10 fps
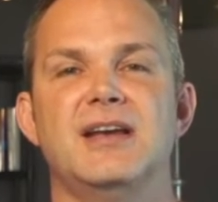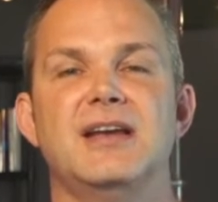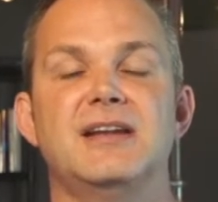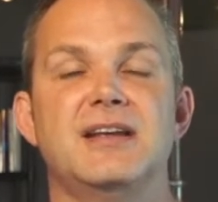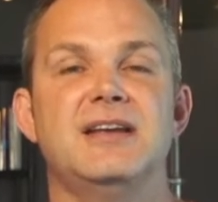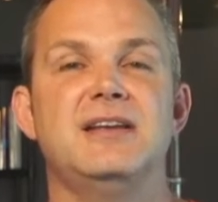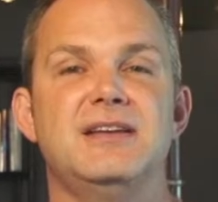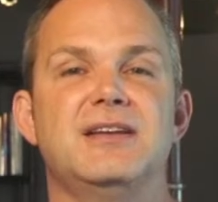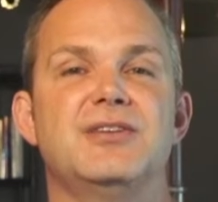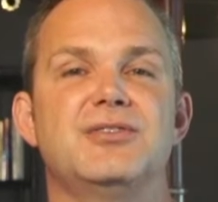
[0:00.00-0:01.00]
and that
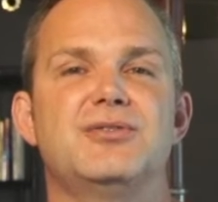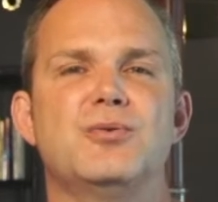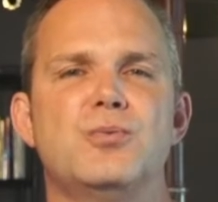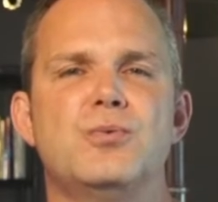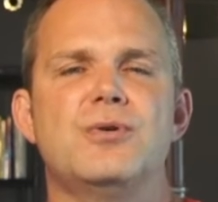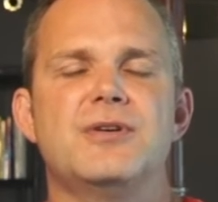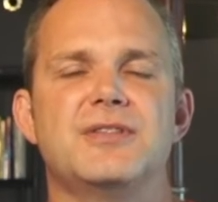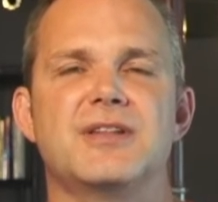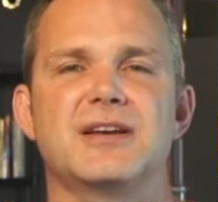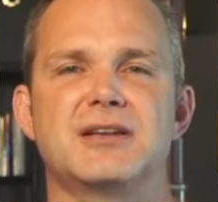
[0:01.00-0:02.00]
He is the
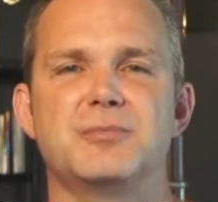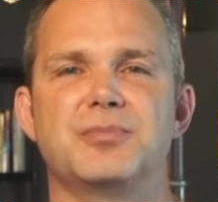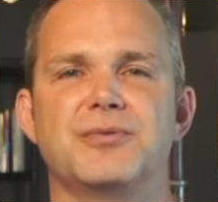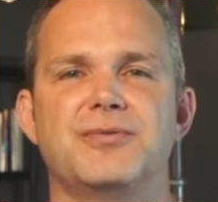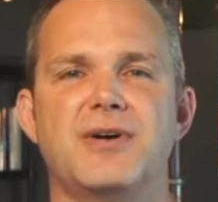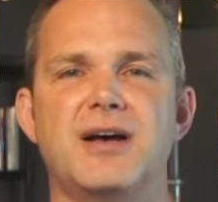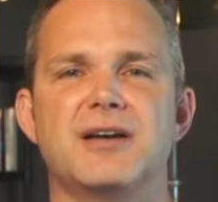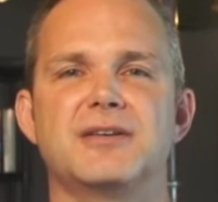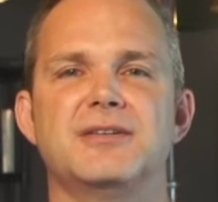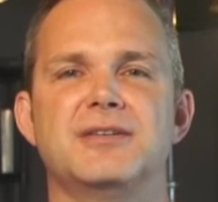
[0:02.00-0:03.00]
one that can
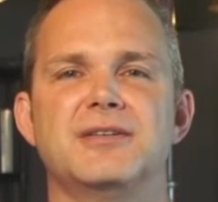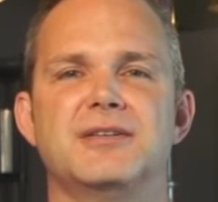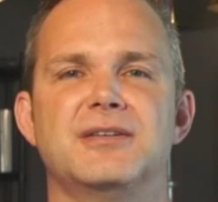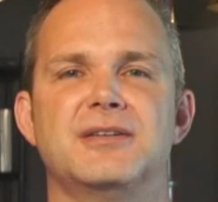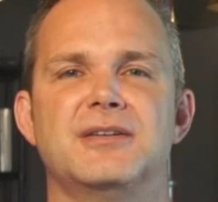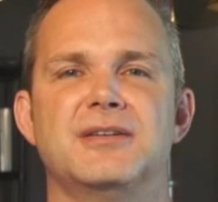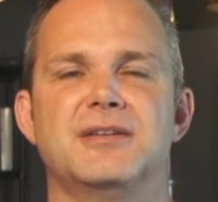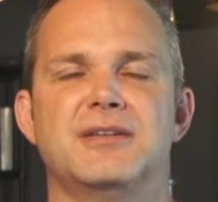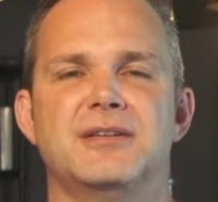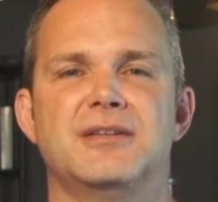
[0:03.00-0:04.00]
provide
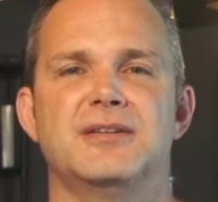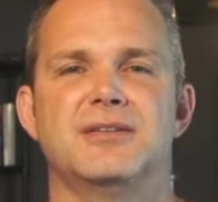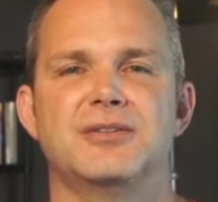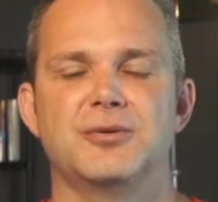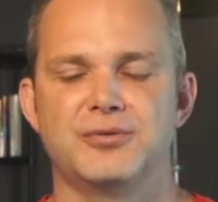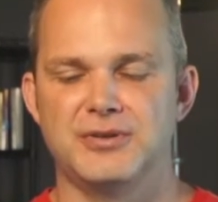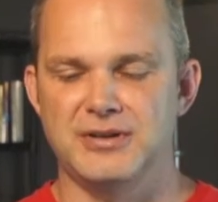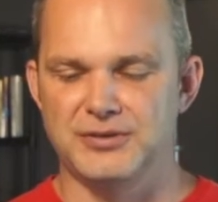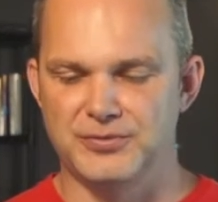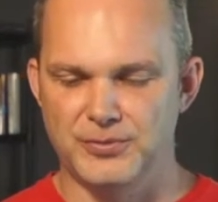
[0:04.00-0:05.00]
those
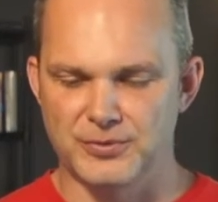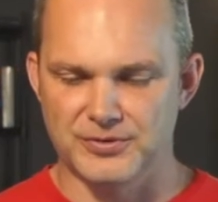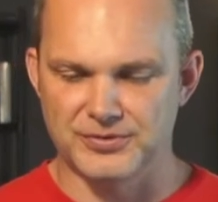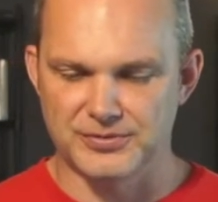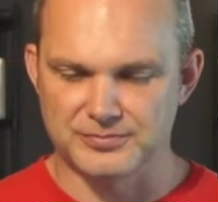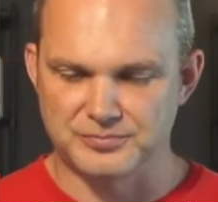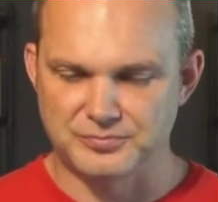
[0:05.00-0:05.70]
needs for us.